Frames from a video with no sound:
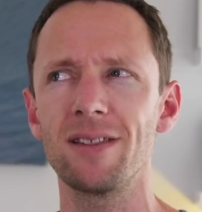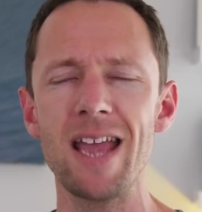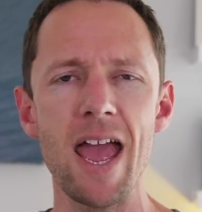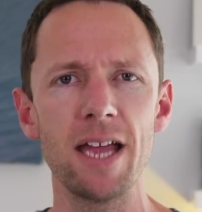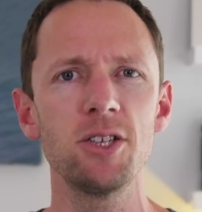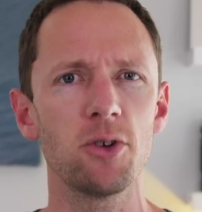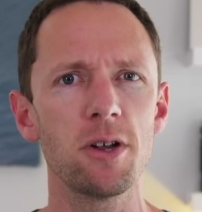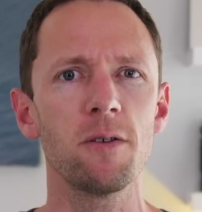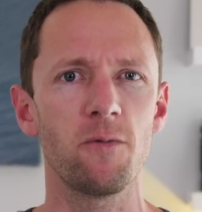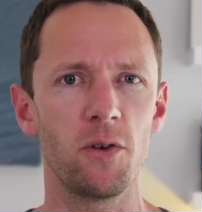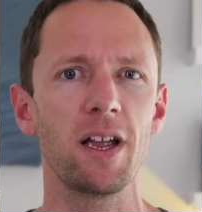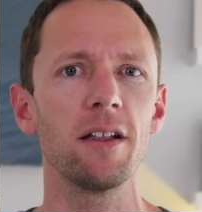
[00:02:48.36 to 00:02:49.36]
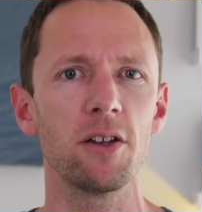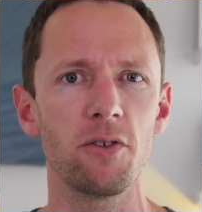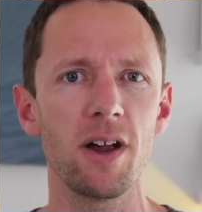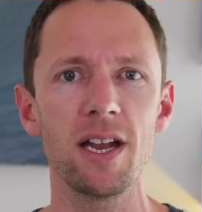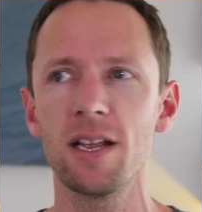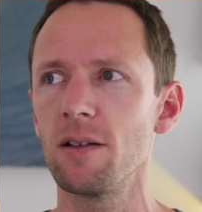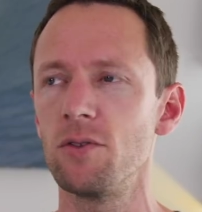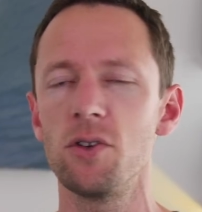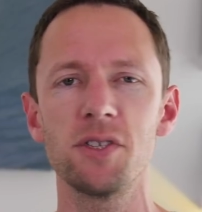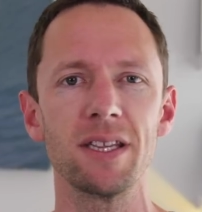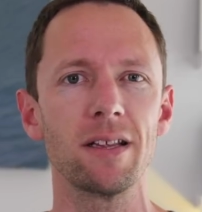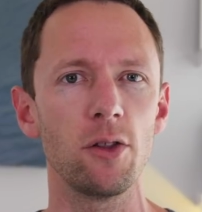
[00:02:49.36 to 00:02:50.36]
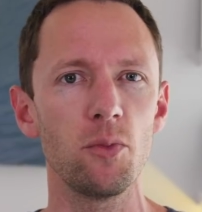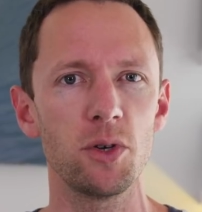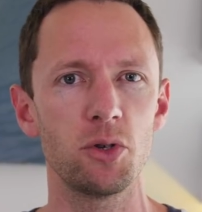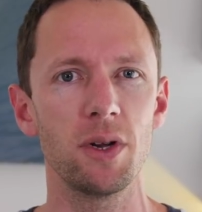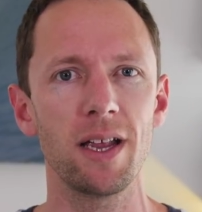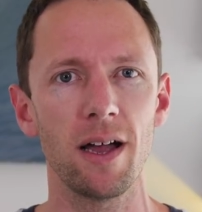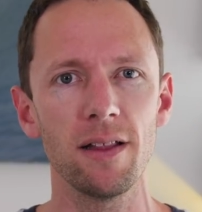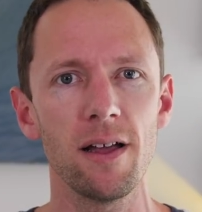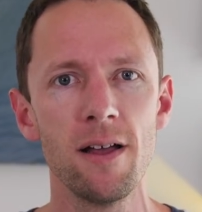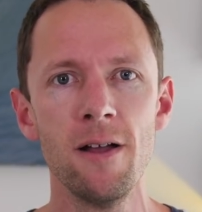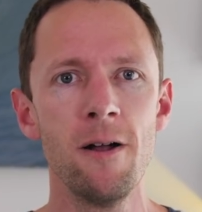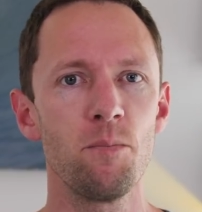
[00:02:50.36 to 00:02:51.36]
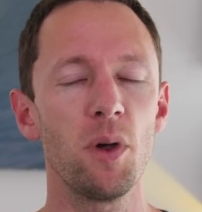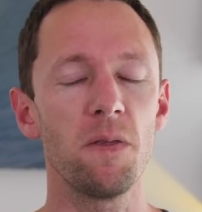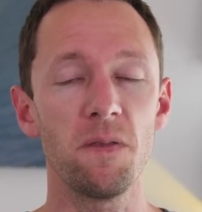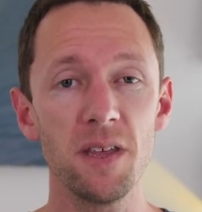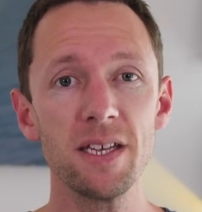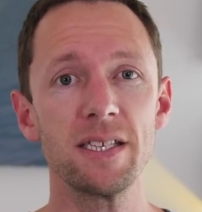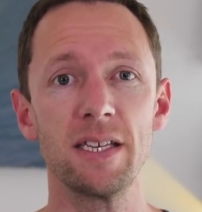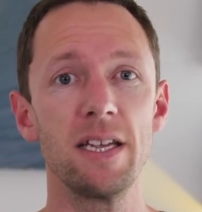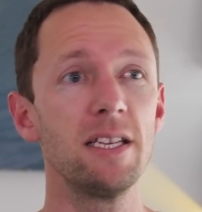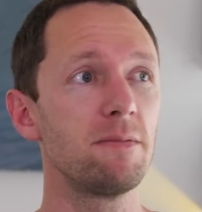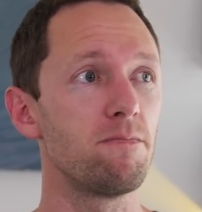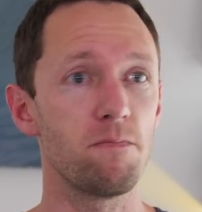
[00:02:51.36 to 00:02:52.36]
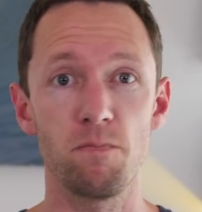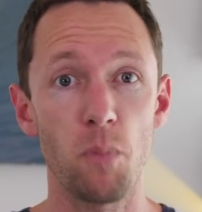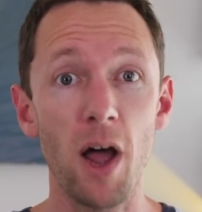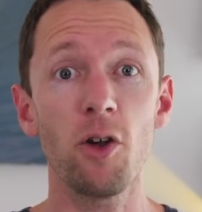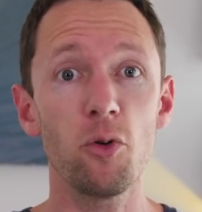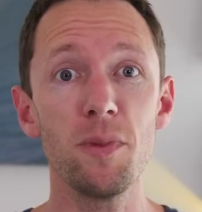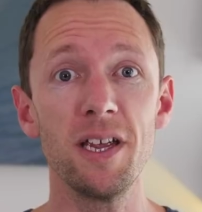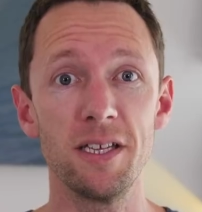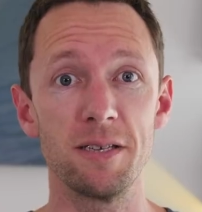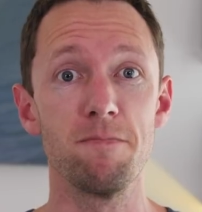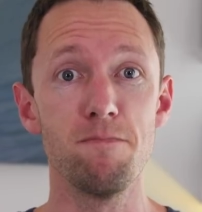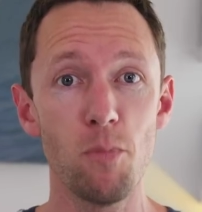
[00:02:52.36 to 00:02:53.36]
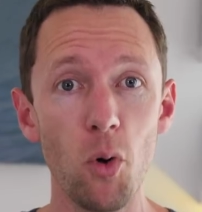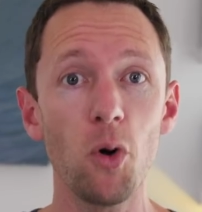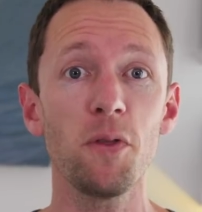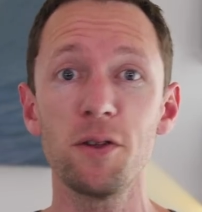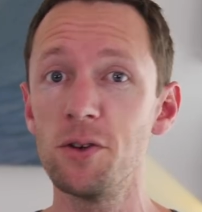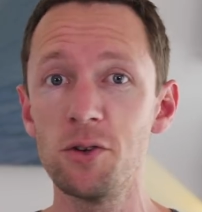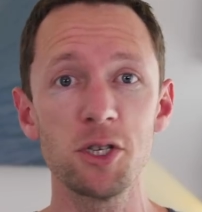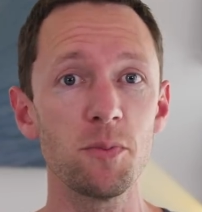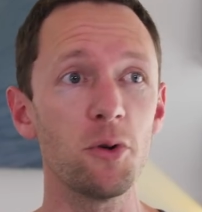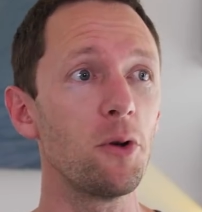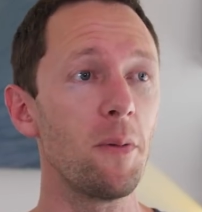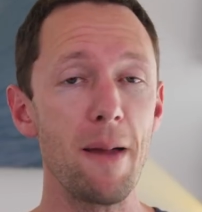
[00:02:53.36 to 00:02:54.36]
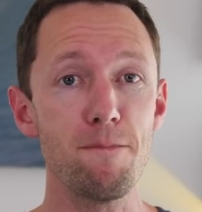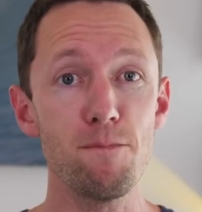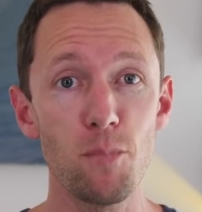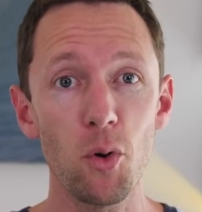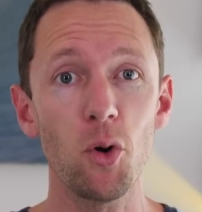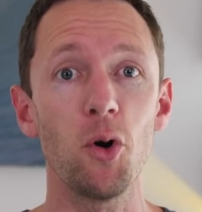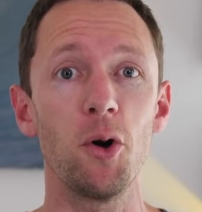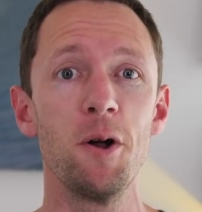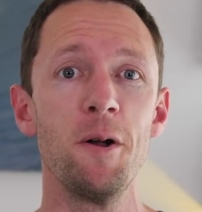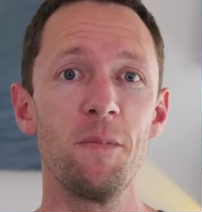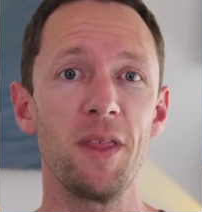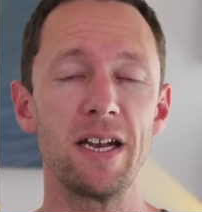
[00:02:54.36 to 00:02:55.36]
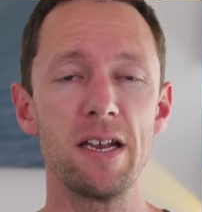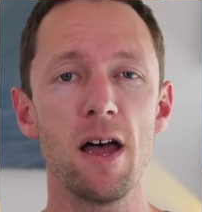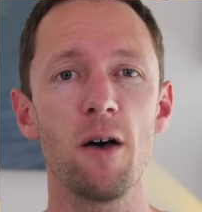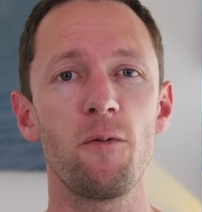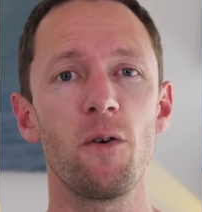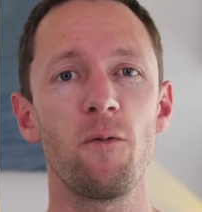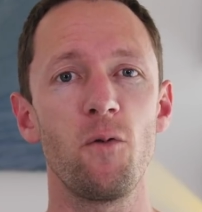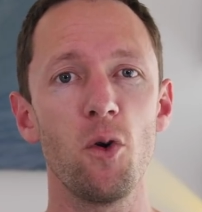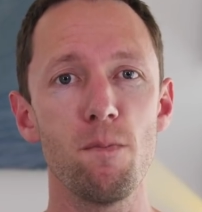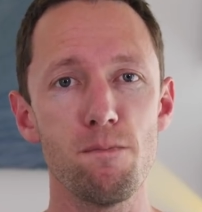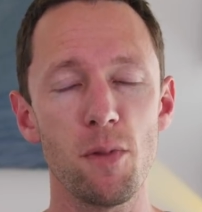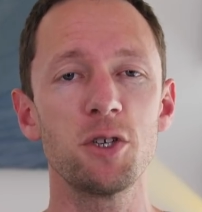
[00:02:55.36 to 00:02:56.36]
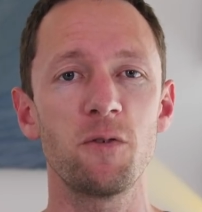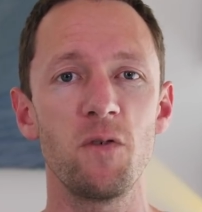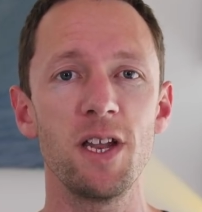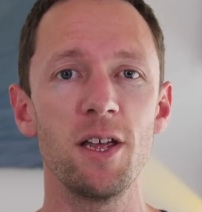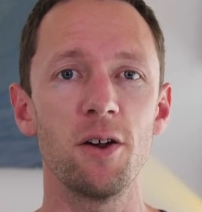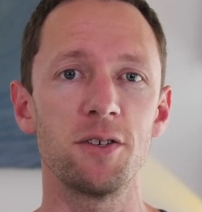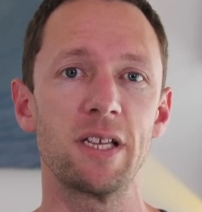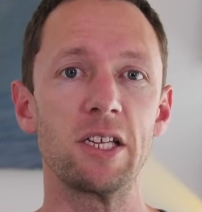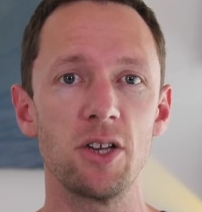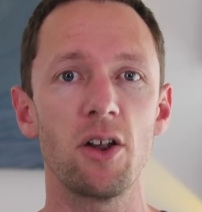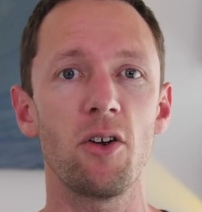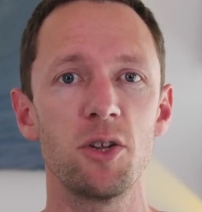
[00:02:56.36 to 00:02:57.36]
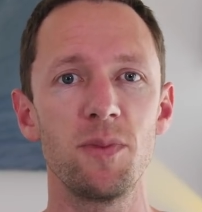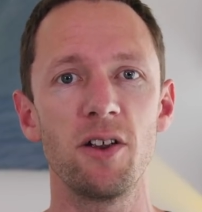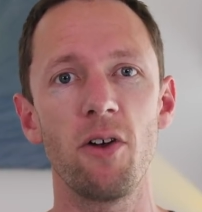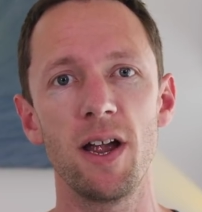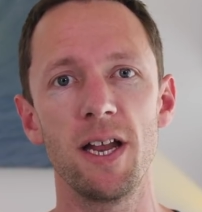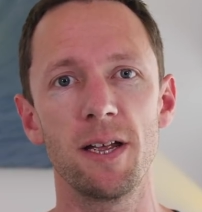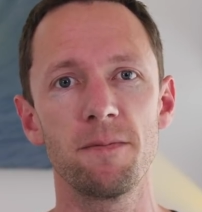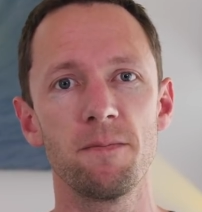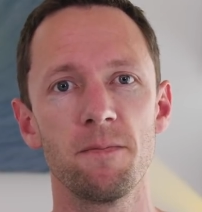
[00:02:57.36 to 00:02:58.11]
got the edge on it for color grading and using the Lumetri color, but this is by all means more than usable and more than enough for most videos that you're going to be grading.